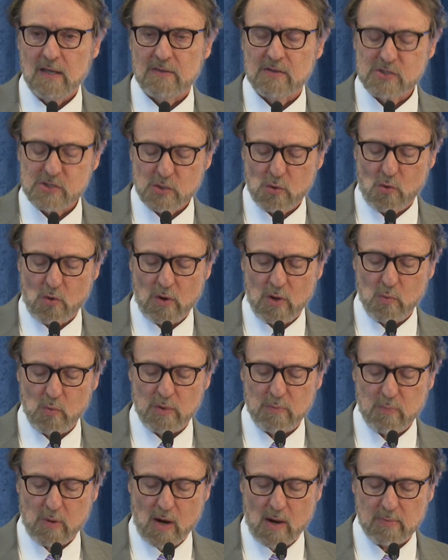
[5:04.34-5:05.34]
story
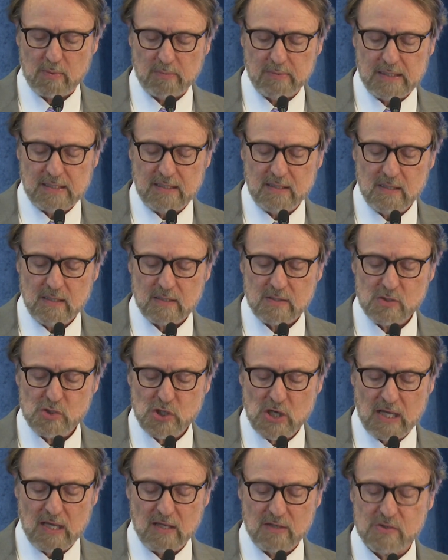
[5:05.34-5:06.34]
would probably
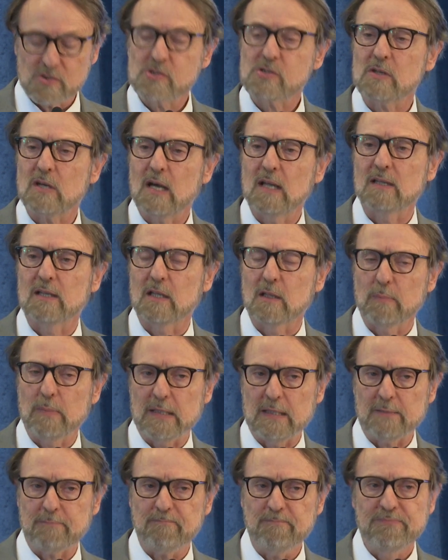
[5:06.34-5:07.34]
change a little bit.
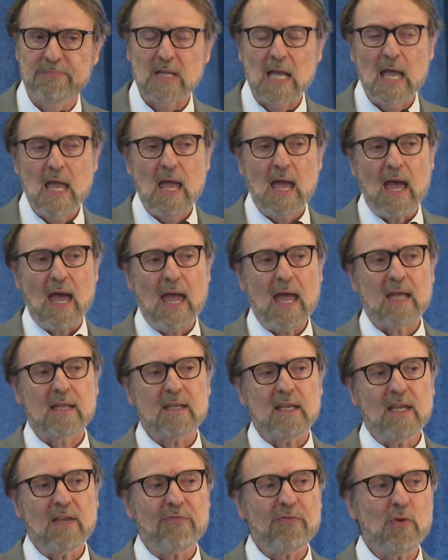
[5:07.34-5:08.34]
And
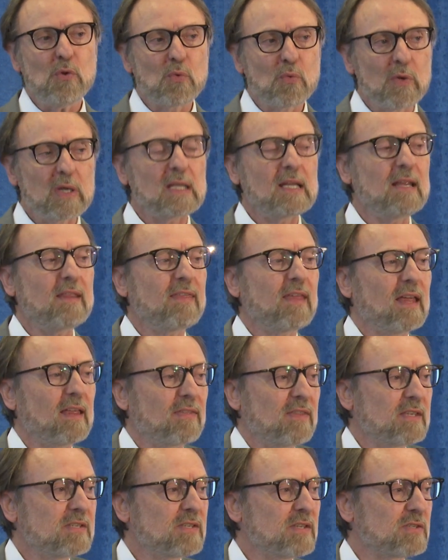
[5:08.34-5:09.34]
if you really think
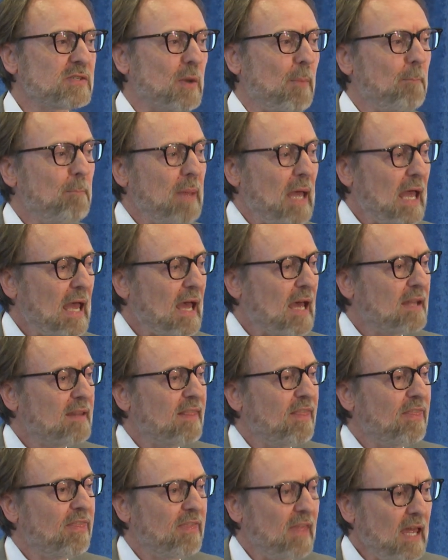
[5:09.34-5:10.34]
this is a bad
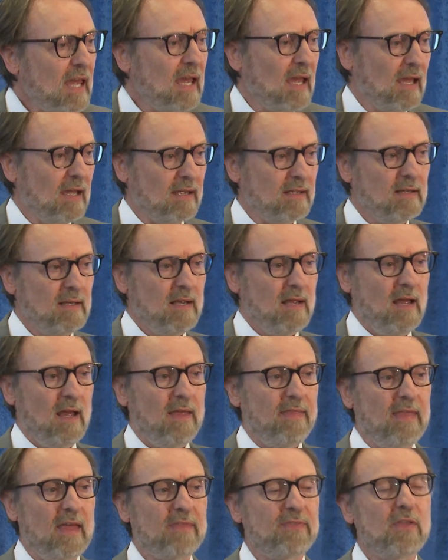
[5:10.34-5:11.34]
thing,
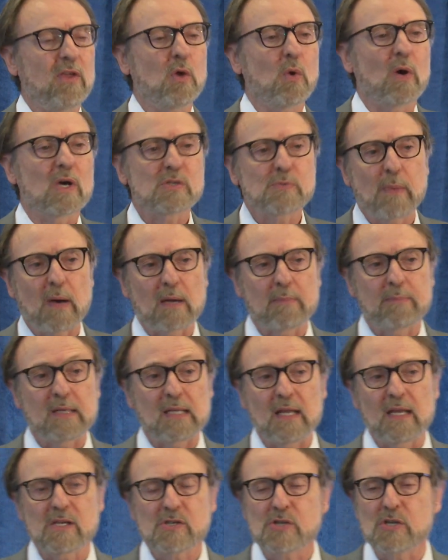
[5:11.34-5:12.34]
that the U.S.
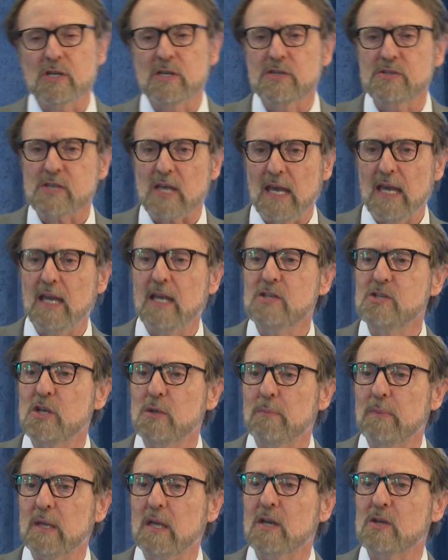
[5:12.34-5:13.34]
population is aging
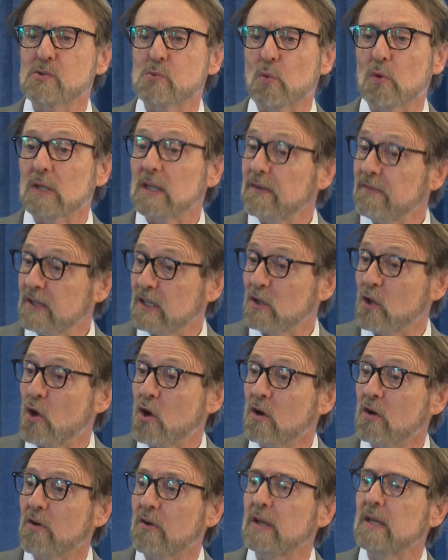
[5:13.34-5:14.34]
because we're living
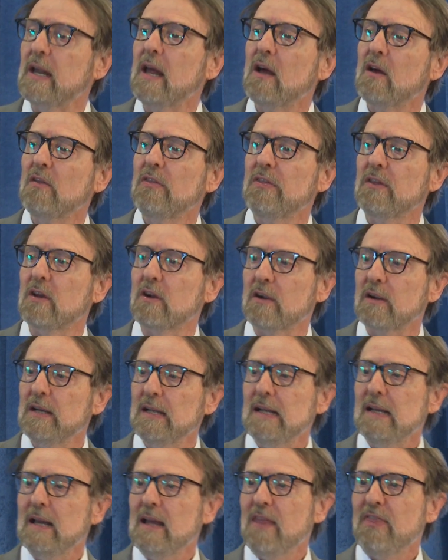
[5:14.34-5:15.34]
longer and healthier,
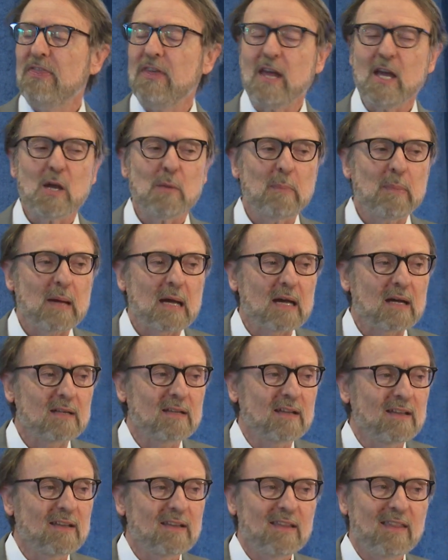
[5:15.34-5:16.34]
think about
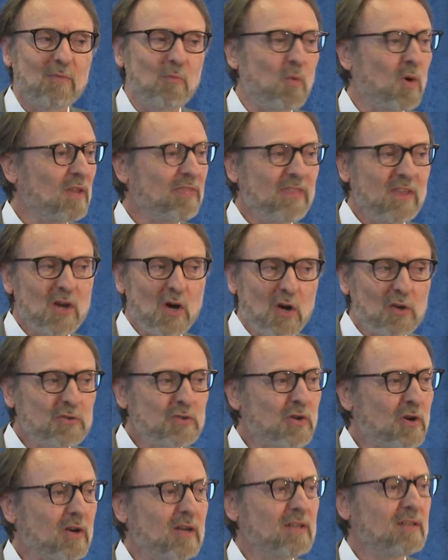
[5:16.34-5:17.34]
what the
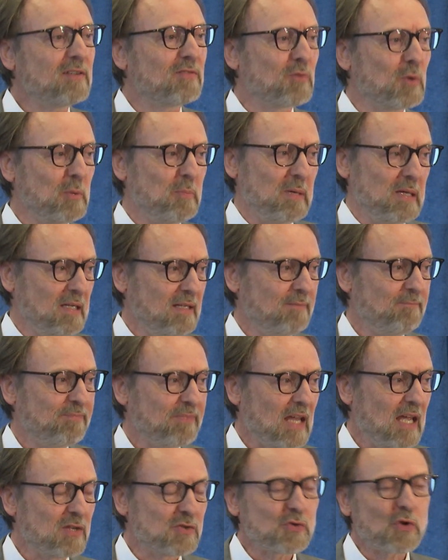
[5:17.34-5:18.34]
alternative would be
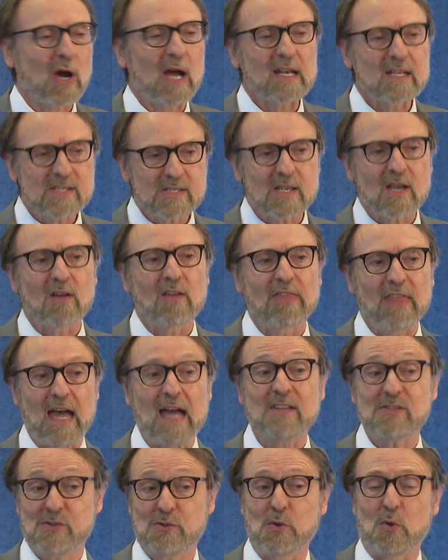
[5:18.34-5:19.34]
and try to sell
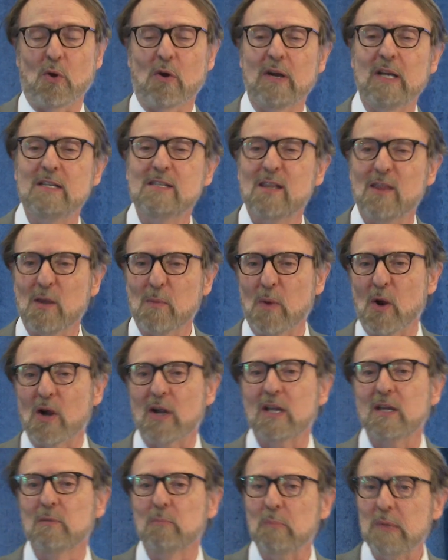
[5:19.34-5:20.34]
that story to the
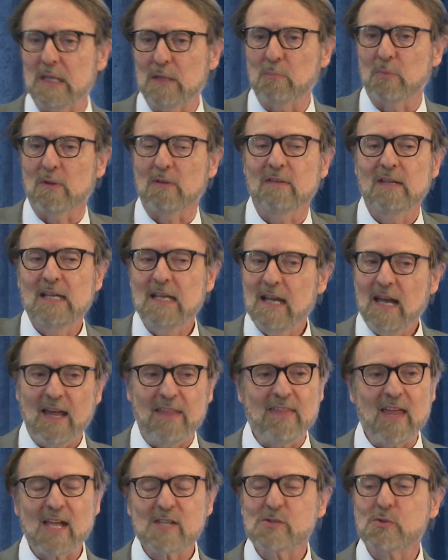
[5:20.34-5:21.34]
American people. And
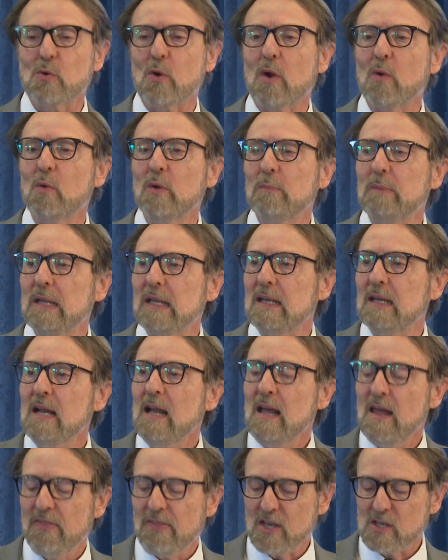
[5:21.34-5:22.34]
that story would be,
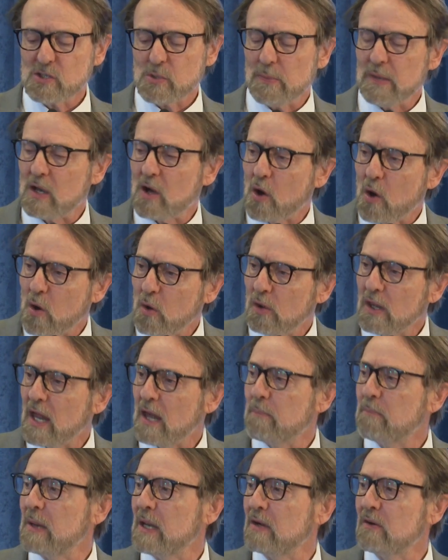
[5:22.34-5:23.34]
things would be a whole
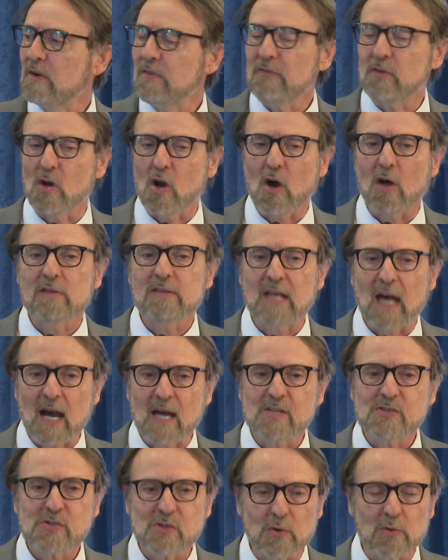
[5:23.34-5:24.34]
lot better if you'd all die
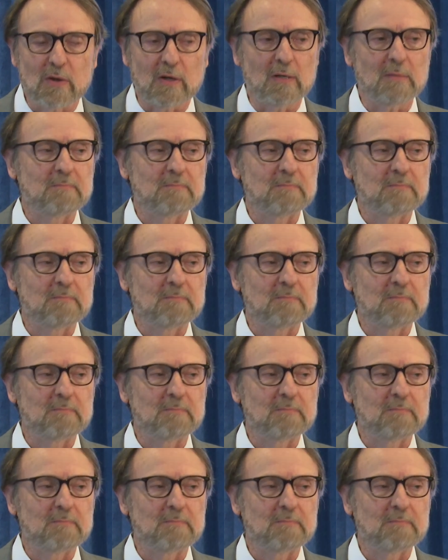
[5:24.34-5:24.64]
sooner,